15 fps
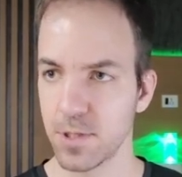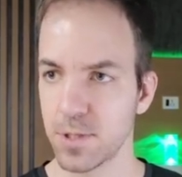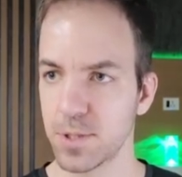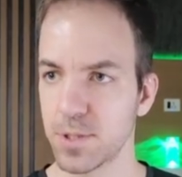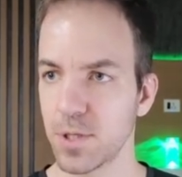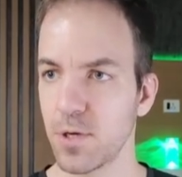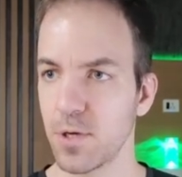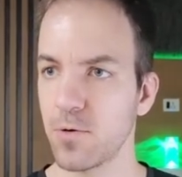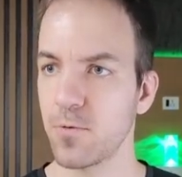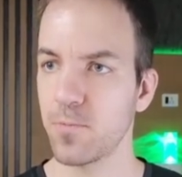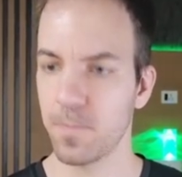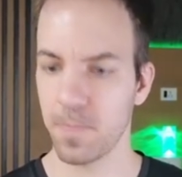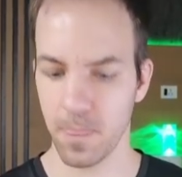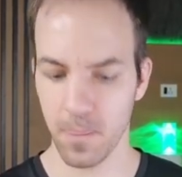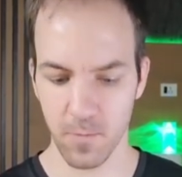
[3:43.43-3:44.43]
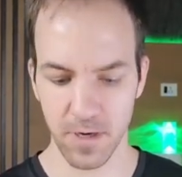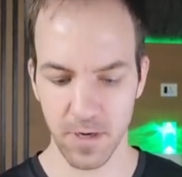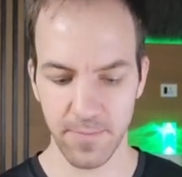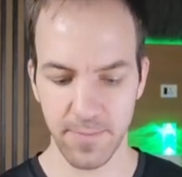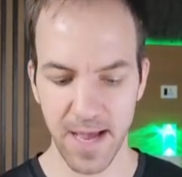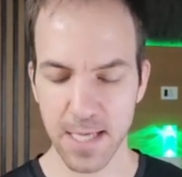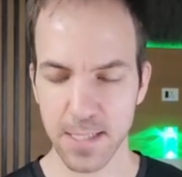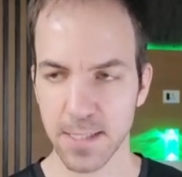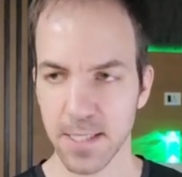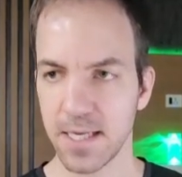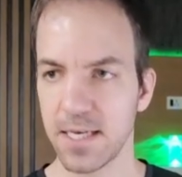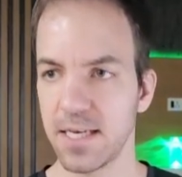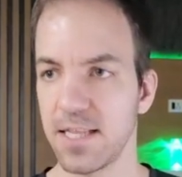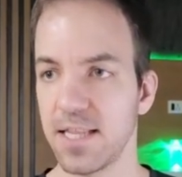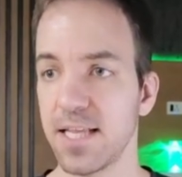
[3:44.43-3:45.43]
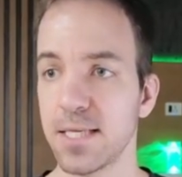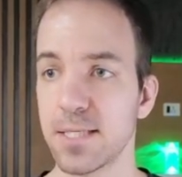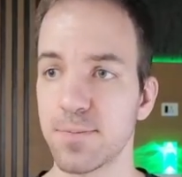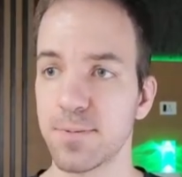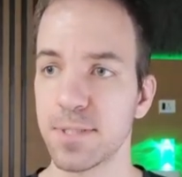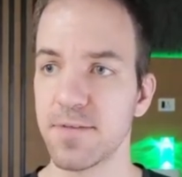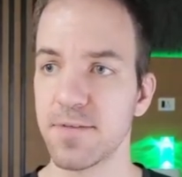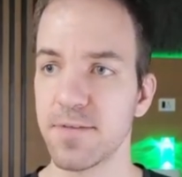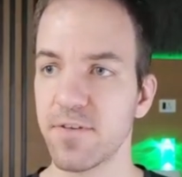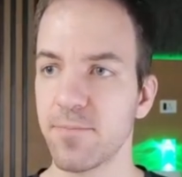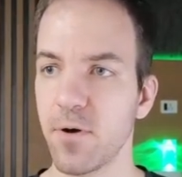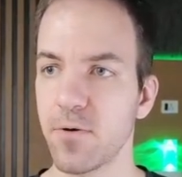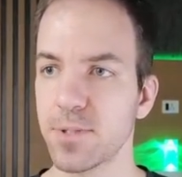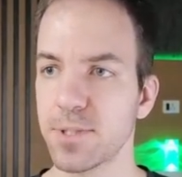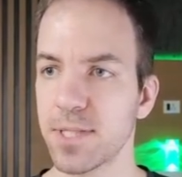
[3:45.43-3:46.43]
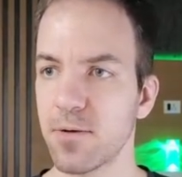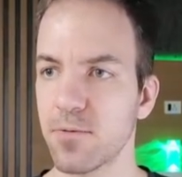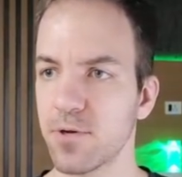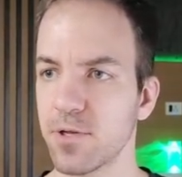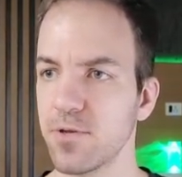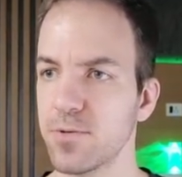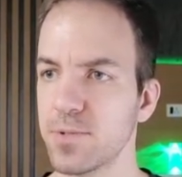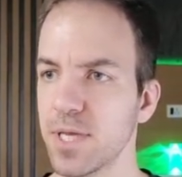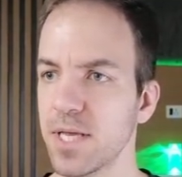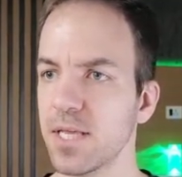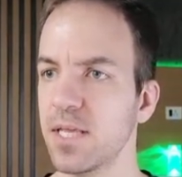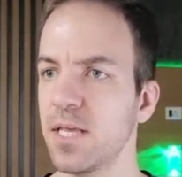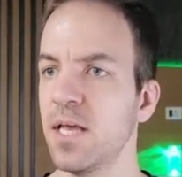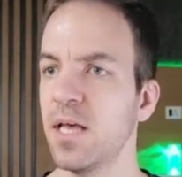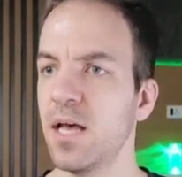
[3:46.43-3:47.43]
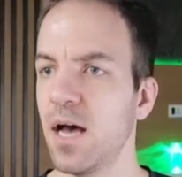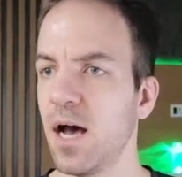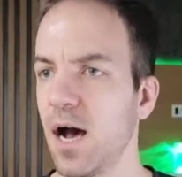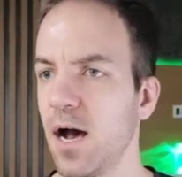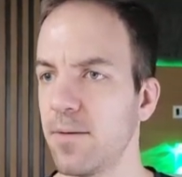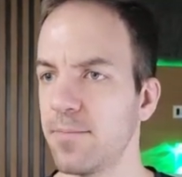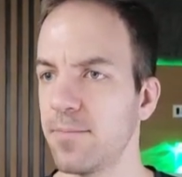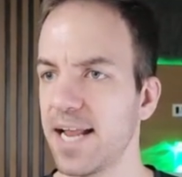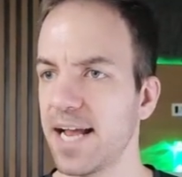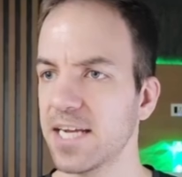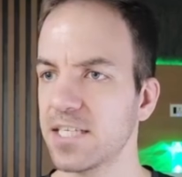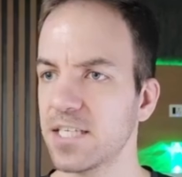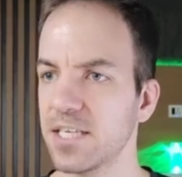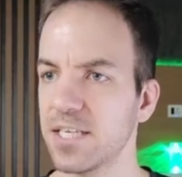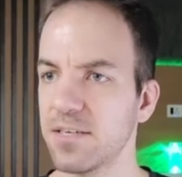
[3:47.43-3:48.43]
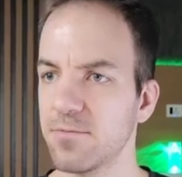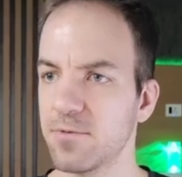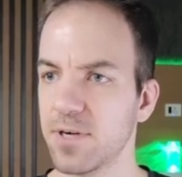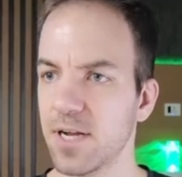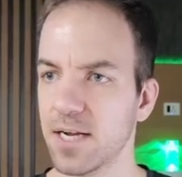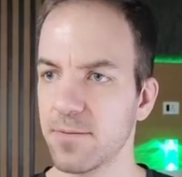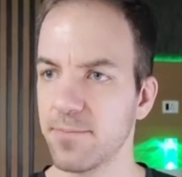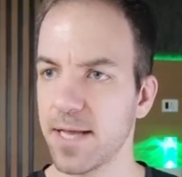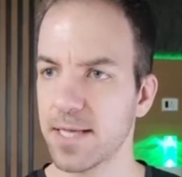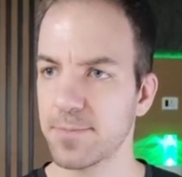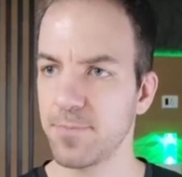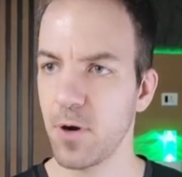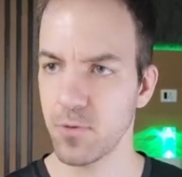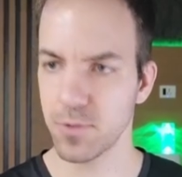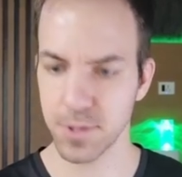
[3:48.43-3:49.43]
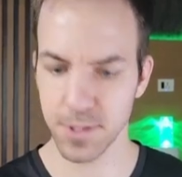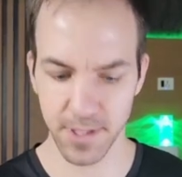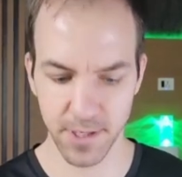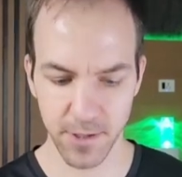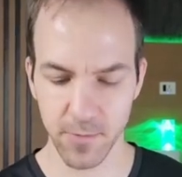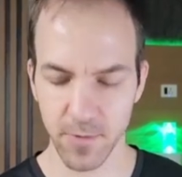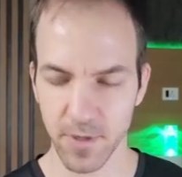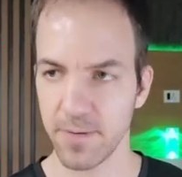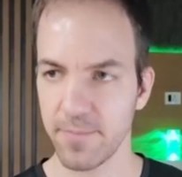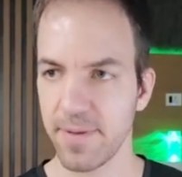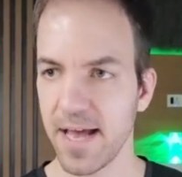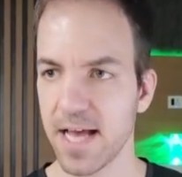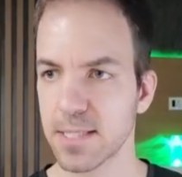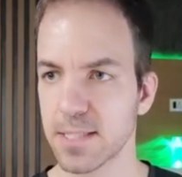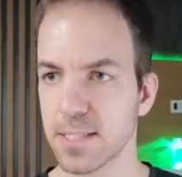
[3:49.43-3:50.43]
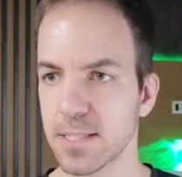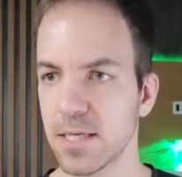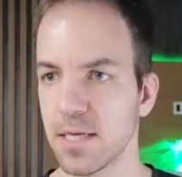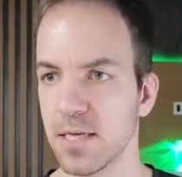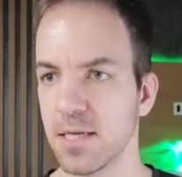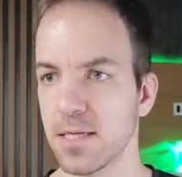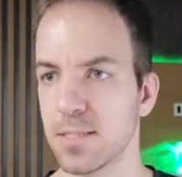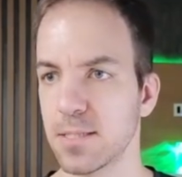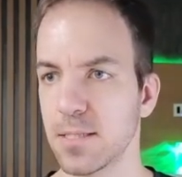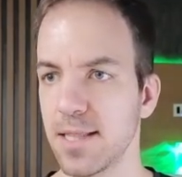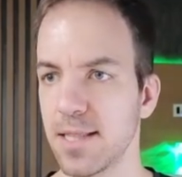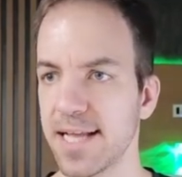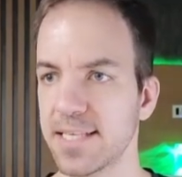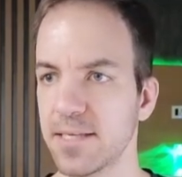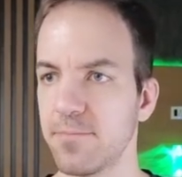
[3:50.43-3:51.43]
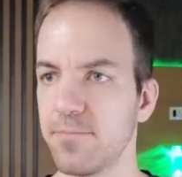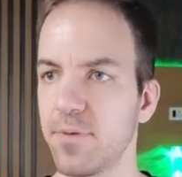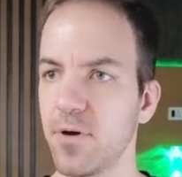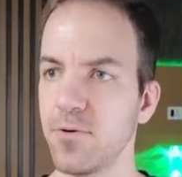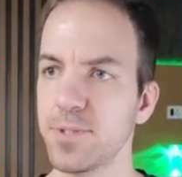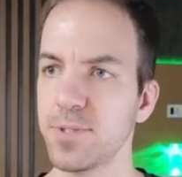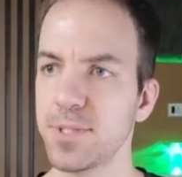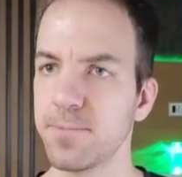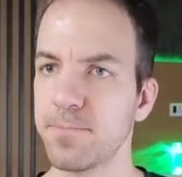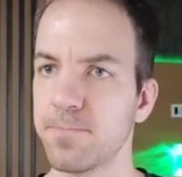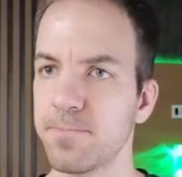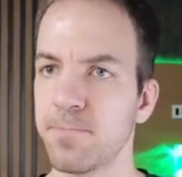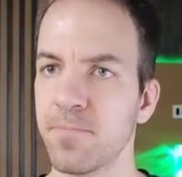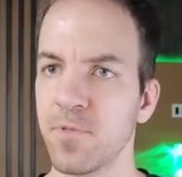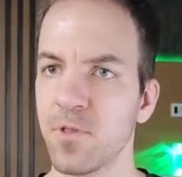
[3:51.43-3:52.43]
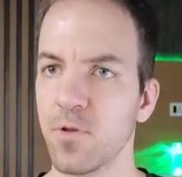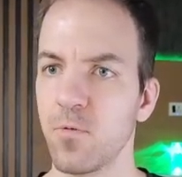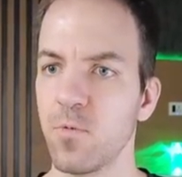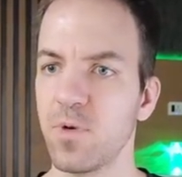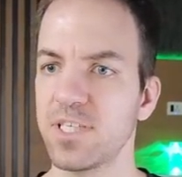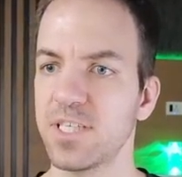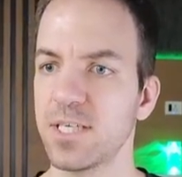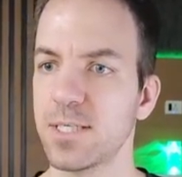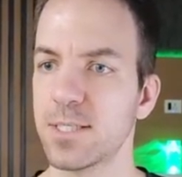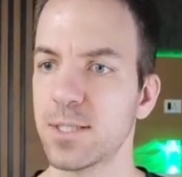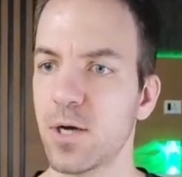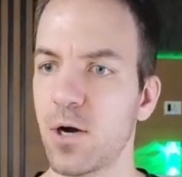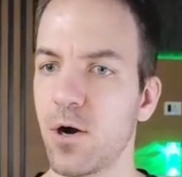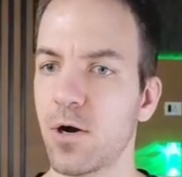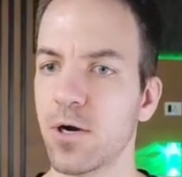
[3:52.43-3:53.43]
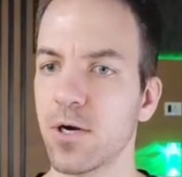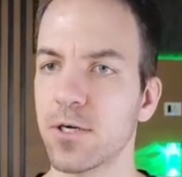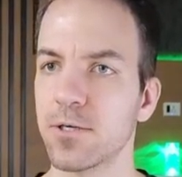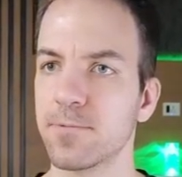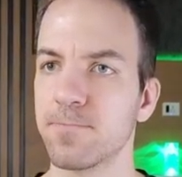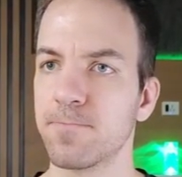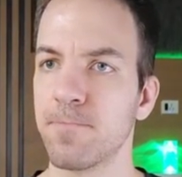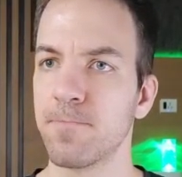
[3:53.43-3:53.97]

So we're going to pass in the specific post that we're using. And actually, we're not going to pass post there. We're going to pass selected post, which is our